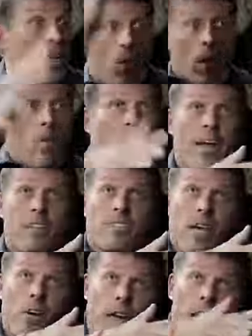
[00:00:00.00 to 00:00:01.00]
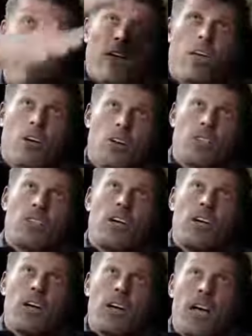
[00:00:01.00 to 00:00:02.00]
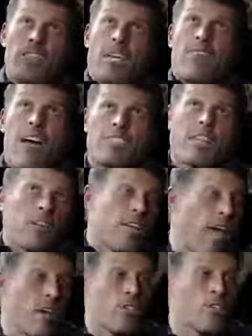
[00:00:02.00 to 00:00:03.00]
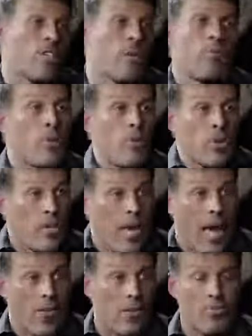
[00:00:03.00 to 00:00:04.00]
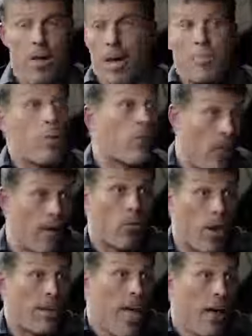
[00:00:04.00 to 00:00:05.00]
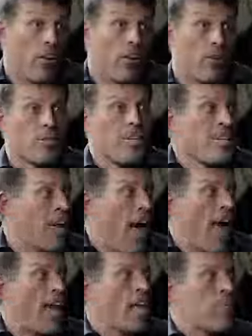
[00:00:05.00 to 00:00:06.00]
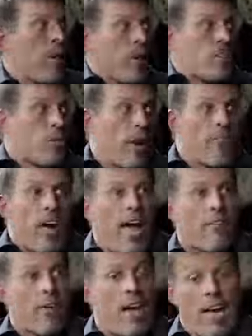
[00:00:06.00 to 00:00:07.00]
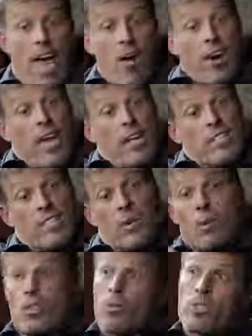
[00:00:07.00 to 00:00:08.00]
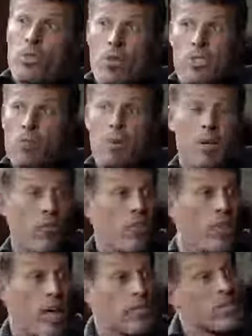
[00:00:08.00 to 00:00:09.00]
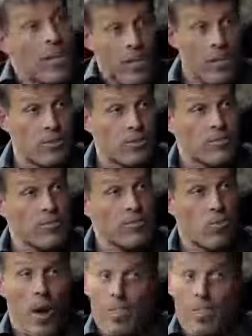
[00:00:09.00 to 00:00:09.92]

online and say, okay, here's a set of asset allocations that have been put together by people like Ray Dalio. I can compare it to whatever I have right now, and I can see what the returns have been over the last 10 years. Right